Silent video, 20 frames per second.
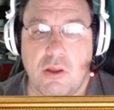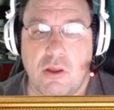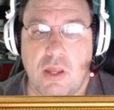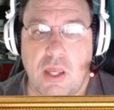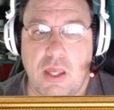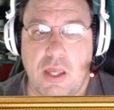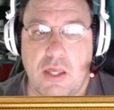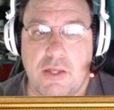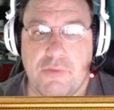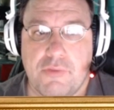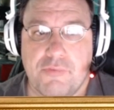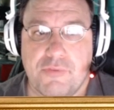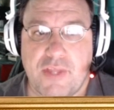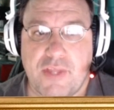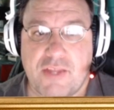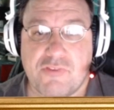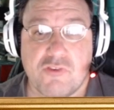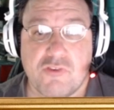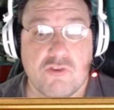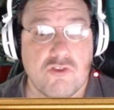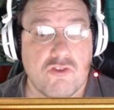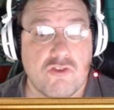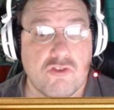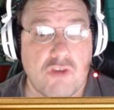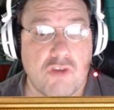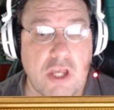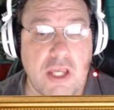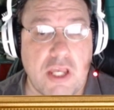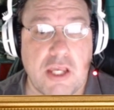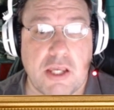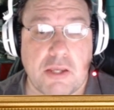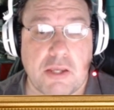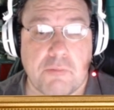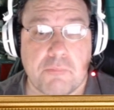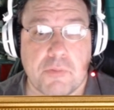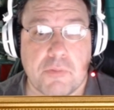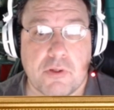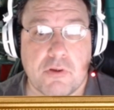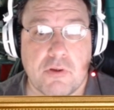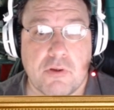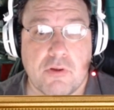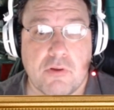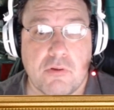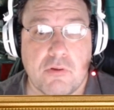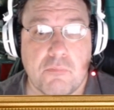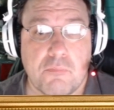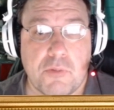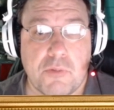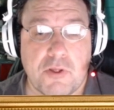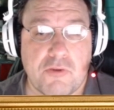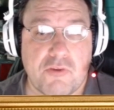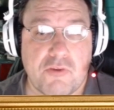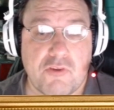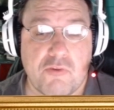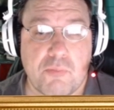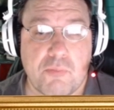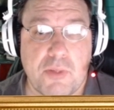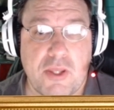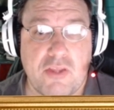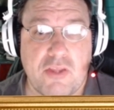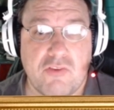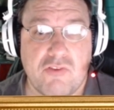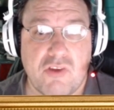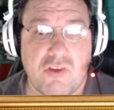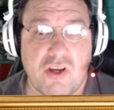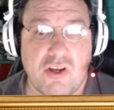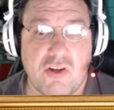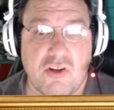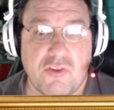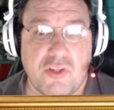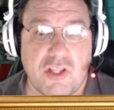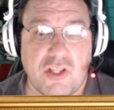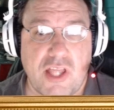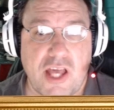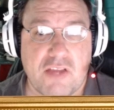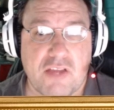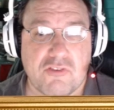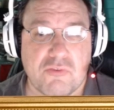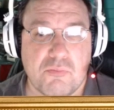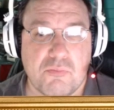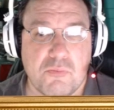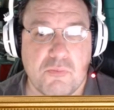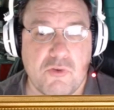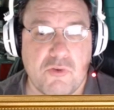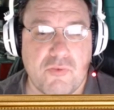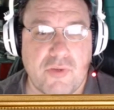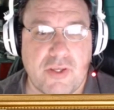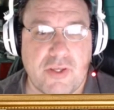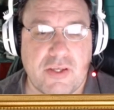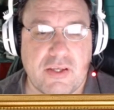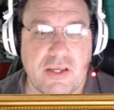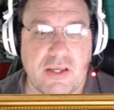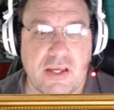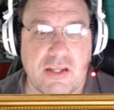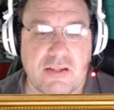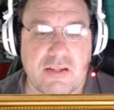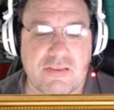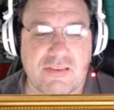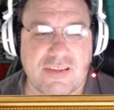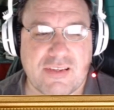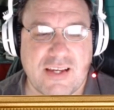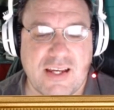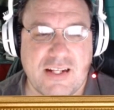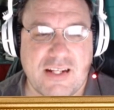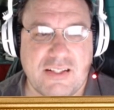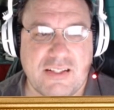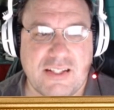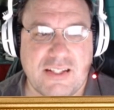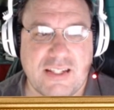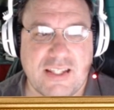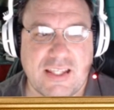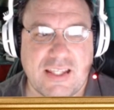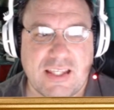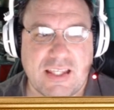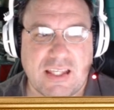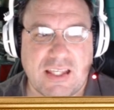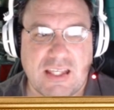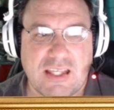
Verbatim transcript: And that's a shame because it's being done on the last movie and it's kind of like